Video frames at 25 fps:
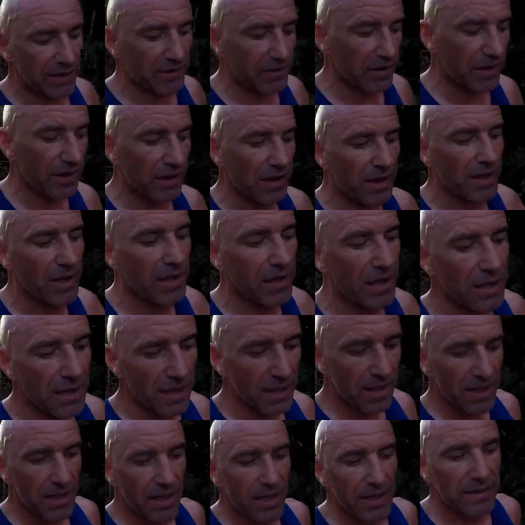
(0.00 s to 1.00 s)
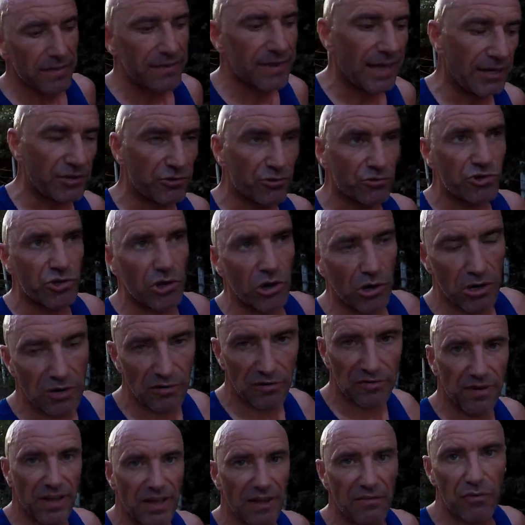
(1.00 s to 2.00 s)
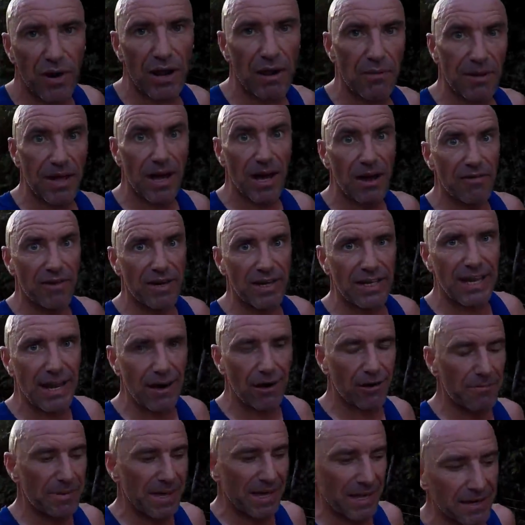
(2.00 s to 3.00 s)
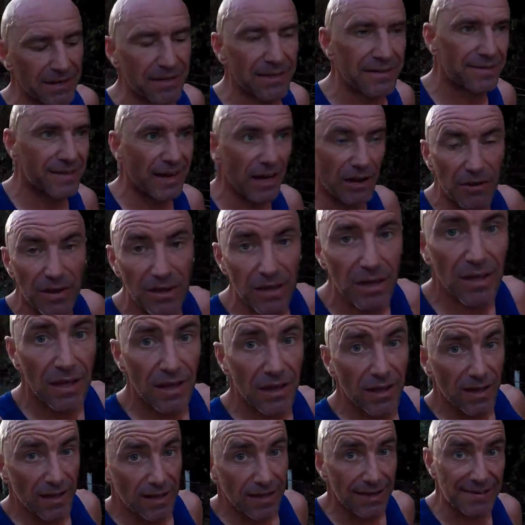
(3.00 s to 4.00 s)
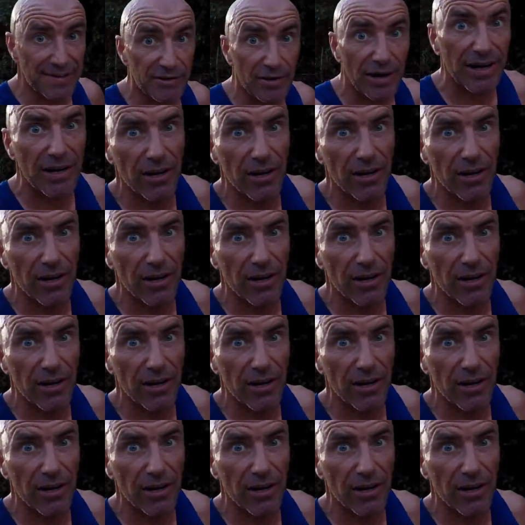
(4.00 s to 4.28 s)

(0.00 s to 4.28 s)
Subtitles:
you the actual geography of where we are in the Caribbean. So let's crack